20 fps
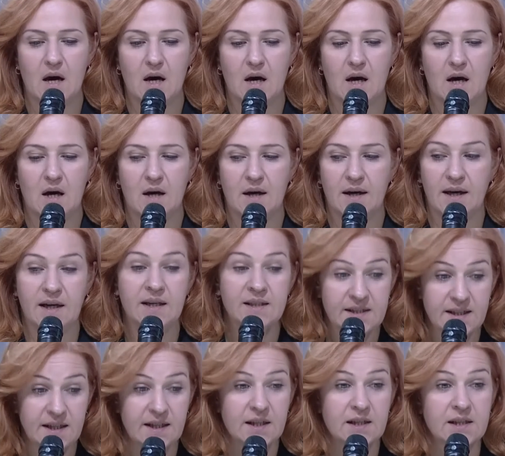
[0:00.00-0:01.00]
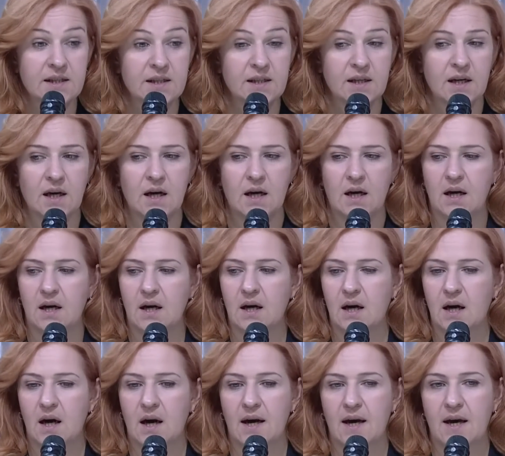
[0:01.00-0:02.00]
Indeed,
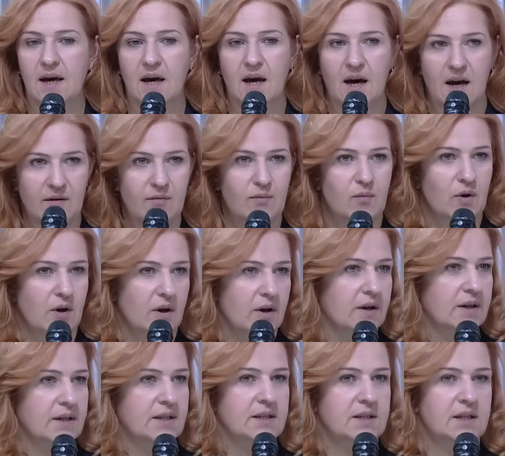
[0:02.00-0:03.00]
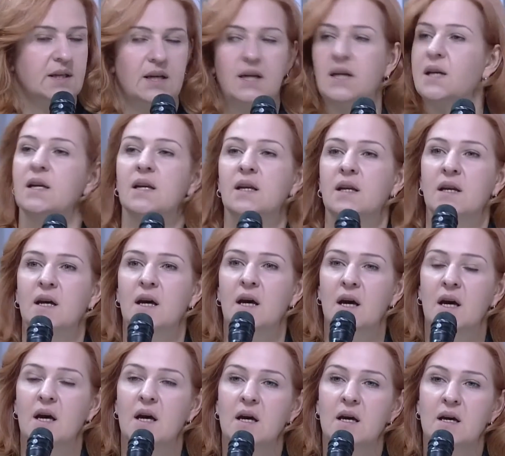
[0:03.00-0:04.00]
I have worked in
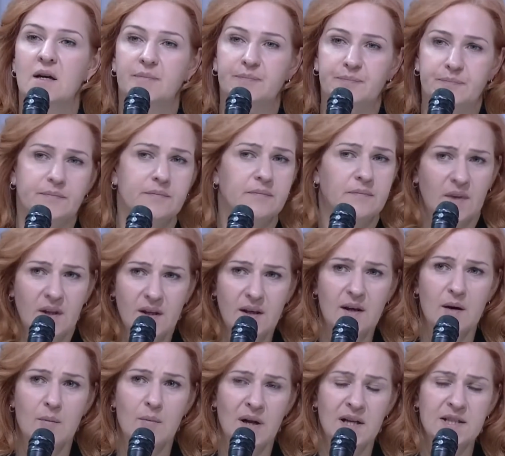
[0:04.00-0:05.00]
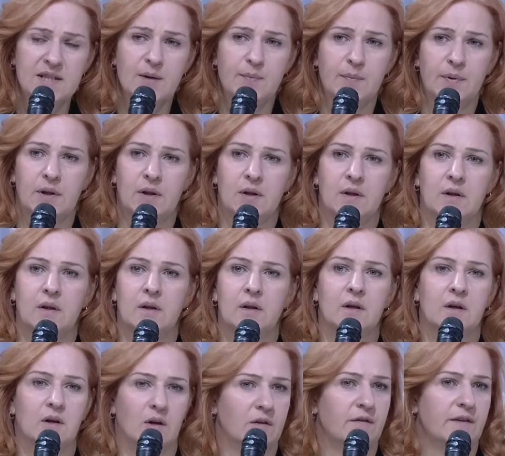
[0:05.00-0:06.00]
multiple
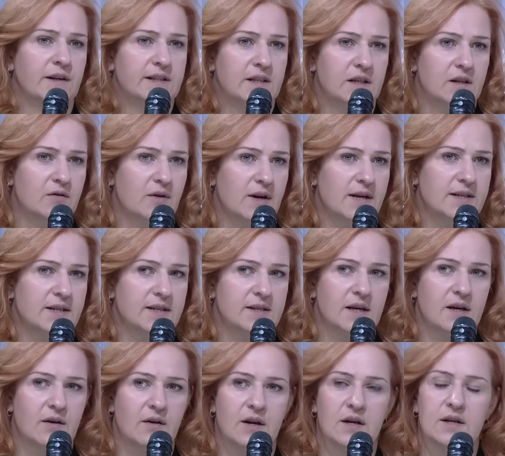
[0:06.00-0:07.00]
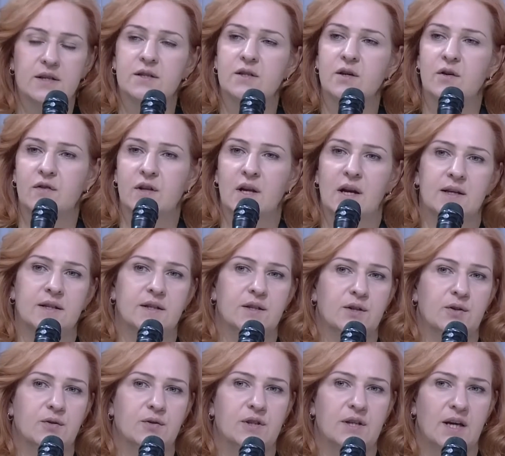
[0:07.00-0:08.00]
conflict and crisis areas over the last
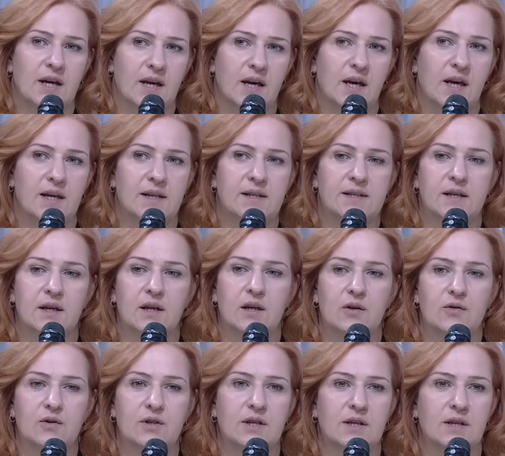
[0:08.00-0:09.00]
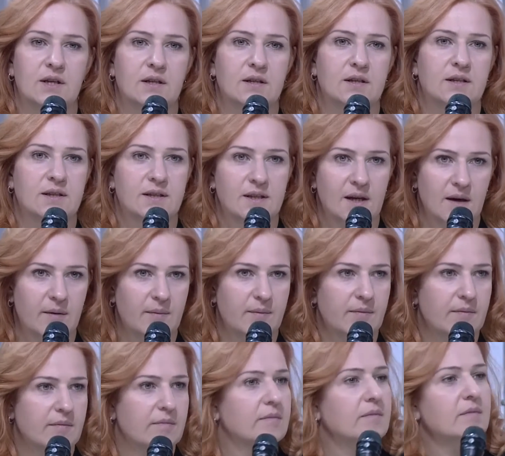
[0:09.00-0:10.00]
2 decades, including
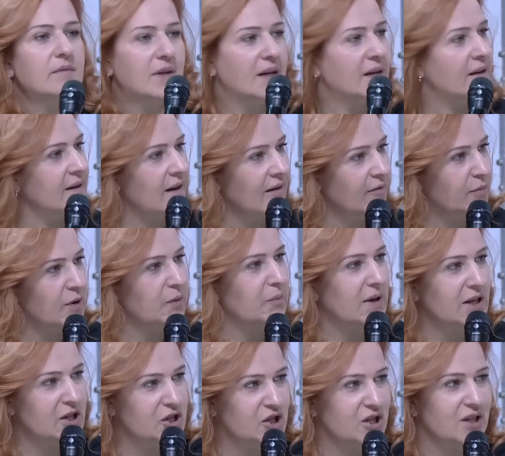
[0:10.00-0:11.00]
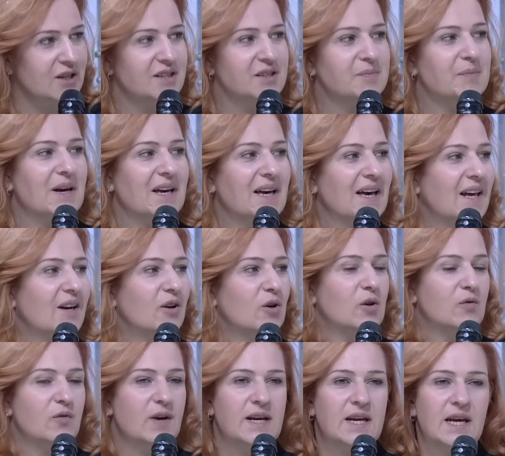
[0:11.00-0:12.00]
some that have been mentioned by Hannah
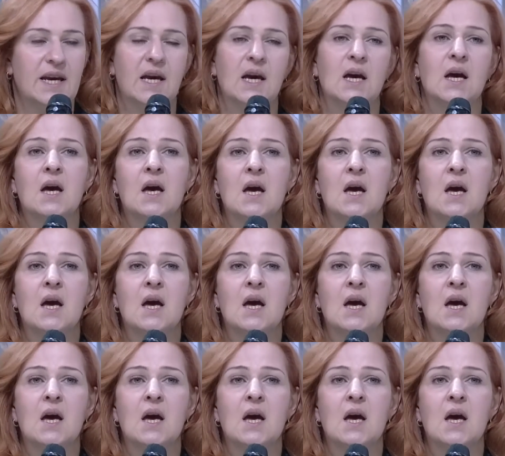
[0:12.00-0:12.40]
already.